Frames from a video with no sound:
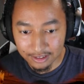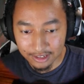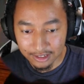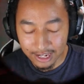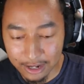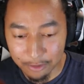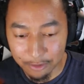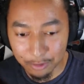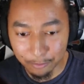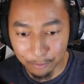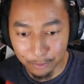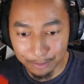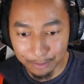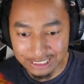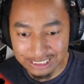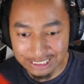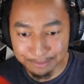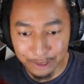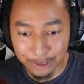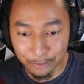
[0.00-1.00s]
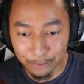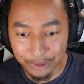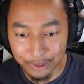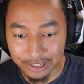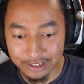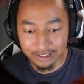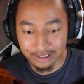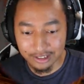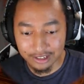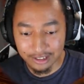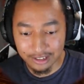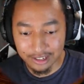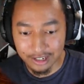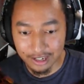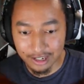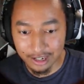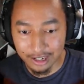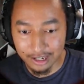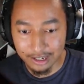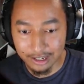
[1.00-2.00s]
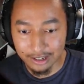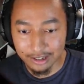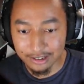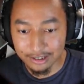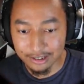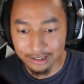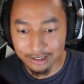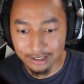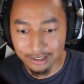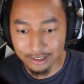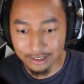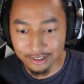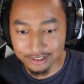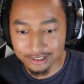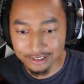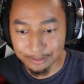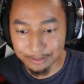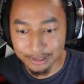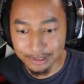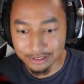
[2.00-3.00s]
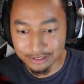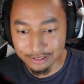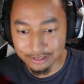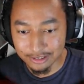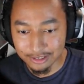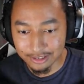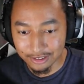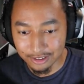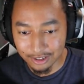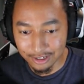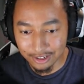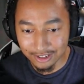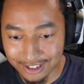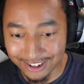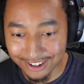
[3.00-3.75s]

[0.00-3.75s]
Hey, where, where my spear went? Hey, I lost that. Bitch!